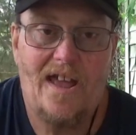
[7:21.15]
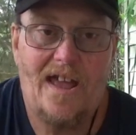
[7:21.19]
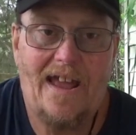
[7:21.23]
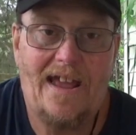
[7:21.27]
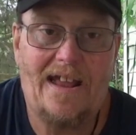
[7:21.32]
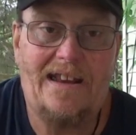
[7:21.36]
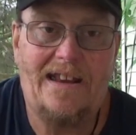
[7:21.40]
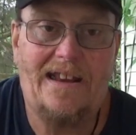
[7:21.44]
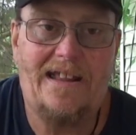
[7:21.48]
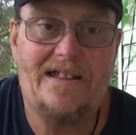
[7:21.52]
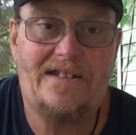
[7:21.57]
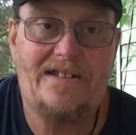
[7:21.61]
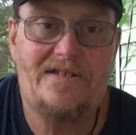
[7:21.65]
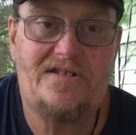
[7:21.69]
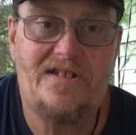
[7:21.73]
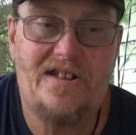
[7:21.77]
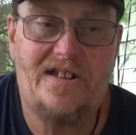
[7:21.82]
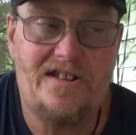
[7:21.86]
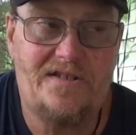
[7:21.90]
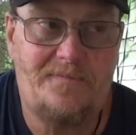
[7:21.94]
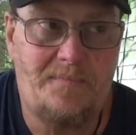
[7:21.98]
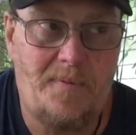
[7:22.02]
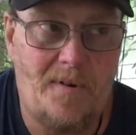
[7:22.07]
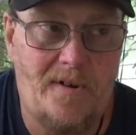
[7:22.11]
in this
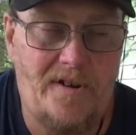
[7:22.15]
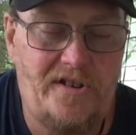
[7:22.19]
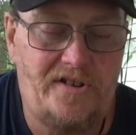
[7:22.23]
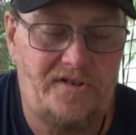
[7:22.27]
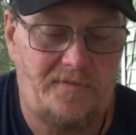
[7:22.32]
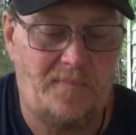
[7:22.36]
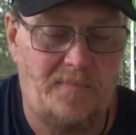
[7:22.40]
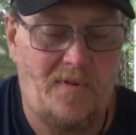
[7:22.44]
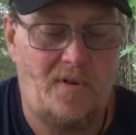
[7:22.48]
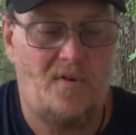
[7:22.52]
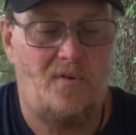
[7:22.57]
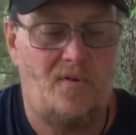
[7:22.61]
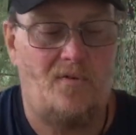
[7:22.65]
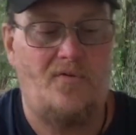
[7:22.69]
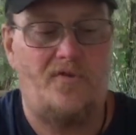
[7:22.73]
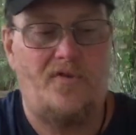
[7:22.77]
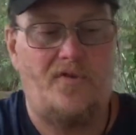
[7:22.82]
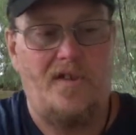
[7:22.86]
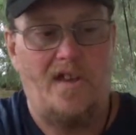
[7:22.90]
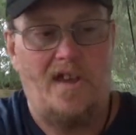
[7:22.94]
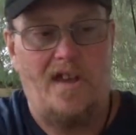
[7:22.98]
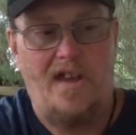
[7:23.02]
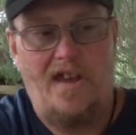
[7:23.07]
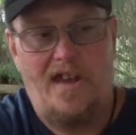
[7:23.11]
is pretty smooth.
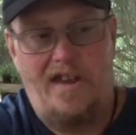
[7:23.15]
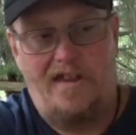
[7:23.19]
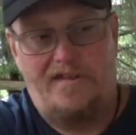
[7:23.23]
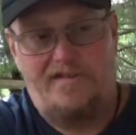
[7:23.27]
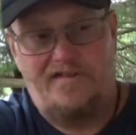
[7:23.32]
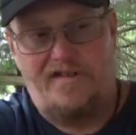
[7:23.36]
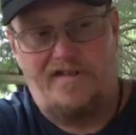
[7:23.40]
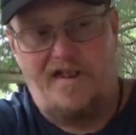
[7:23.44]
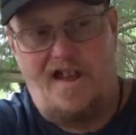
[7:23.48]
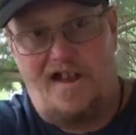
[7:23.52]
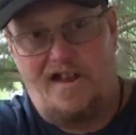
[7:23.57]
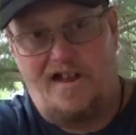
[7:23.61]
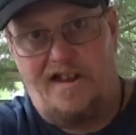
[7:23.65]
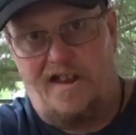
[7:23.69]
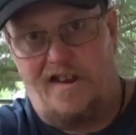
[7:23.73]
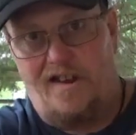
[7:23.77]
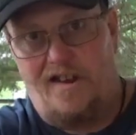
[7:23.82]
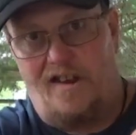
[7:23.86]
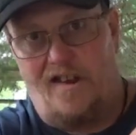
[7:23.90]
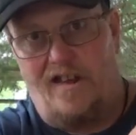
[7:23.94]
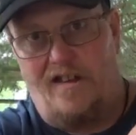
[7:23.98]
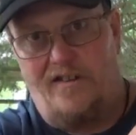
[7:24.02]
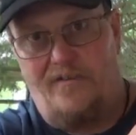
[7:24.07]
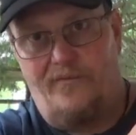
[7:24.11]
It's not got a
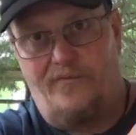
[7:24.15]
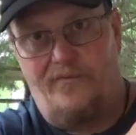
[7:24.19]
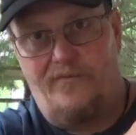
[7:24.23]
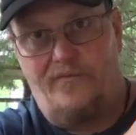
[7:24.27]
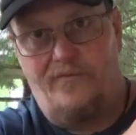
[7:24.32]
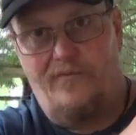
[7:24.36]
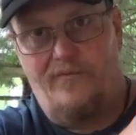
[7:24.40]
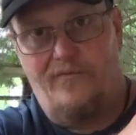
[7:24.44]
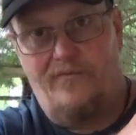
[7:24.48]
lot of